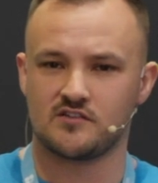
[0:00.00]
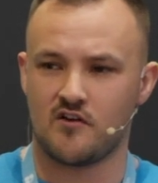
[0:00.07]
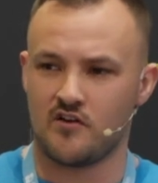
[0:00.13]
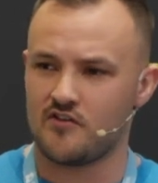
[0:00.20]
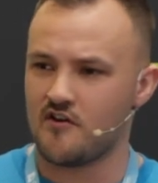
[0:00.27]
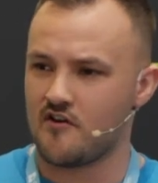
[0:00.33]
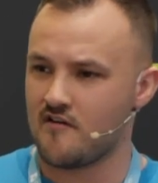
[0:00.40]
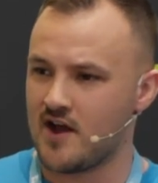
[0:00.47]
are on
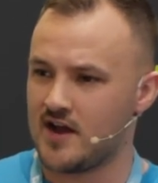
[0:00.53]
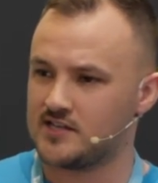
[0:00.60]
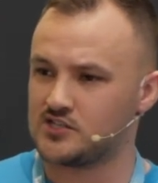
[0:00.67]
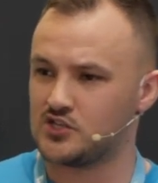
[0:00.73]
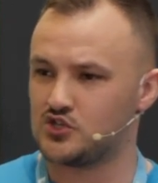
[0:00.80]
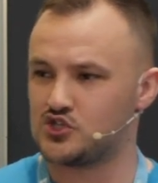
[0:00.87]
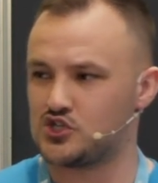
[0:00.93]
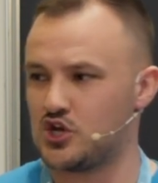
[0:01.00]
the
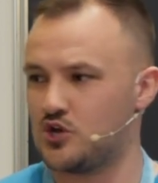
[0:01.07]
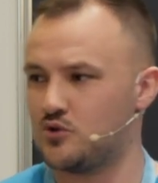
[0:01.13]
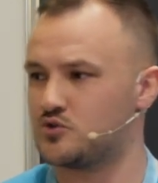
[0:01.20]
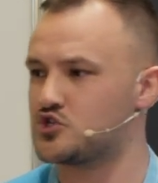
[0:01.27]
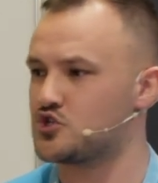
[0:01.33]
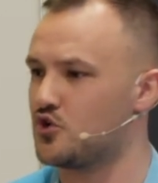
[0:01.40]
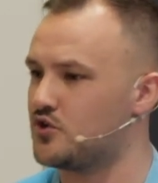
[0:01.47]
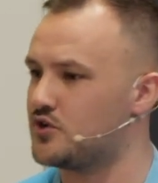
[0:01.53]
horizon too,
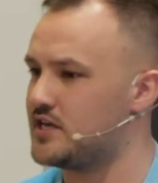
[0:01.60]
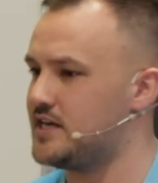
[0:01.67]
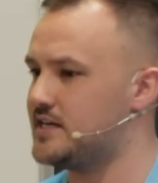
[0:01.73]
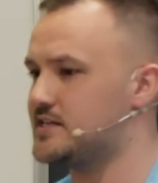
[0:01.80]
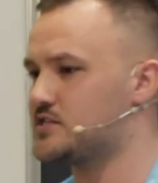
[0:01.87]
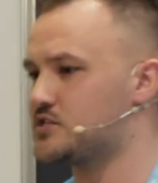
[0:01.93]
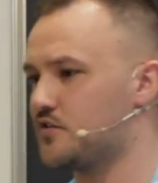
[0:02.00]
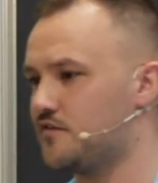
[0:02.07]
Sean
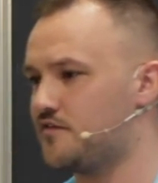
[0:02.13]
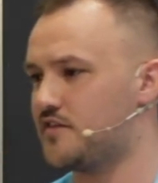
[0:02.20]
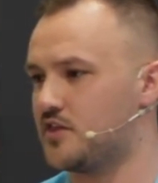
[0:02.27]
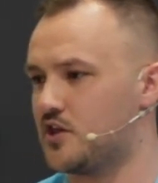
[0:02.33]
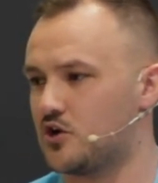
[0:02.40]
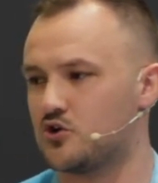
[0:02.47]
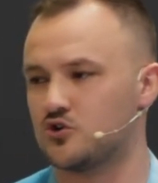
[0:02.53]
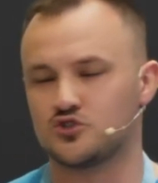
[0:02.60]
needed something
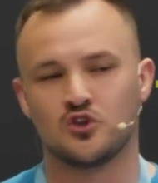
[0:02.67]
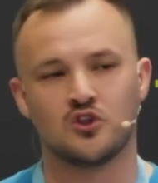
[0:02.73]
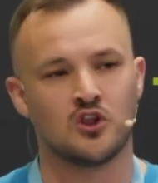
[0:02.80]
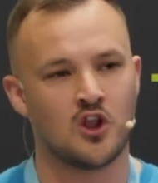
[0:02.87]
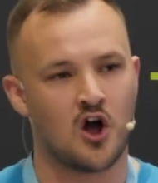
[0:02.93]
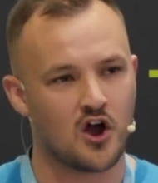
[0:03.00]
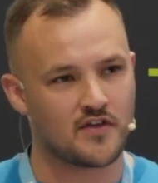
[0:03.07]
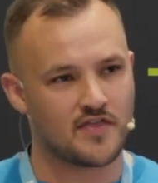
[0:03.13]
that could
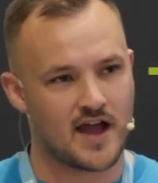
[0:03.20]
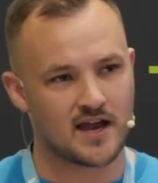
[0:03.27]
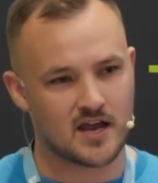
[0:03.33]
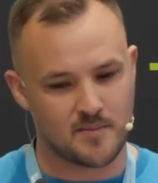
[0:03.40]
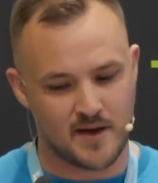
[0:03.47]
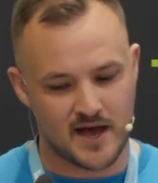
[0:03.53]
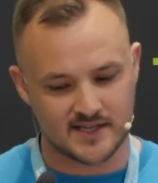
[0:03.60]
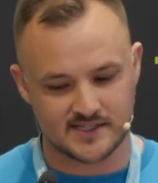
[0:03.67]
unlock that
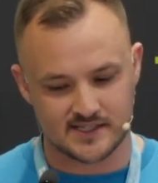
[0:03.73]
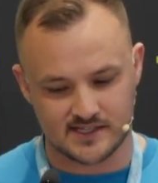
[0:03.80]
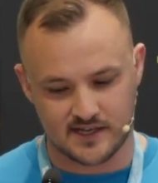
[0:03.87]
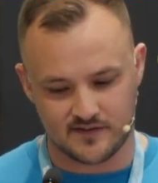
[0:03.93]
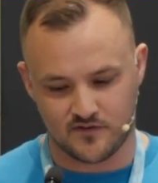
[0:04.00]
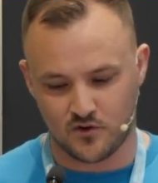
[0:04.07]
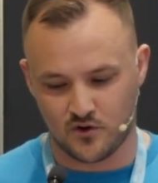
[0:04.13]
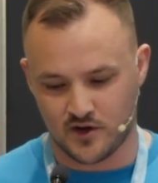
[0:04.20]

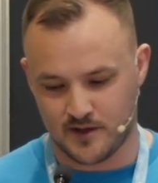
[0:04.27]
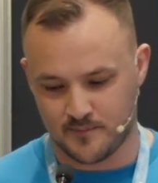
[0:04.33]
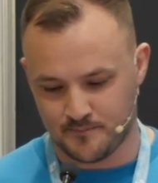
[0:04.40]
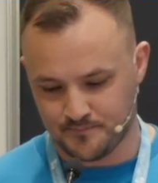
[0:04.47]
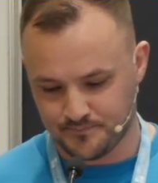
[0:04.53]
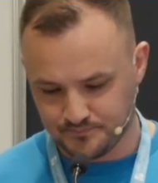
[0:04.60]
capacity for him.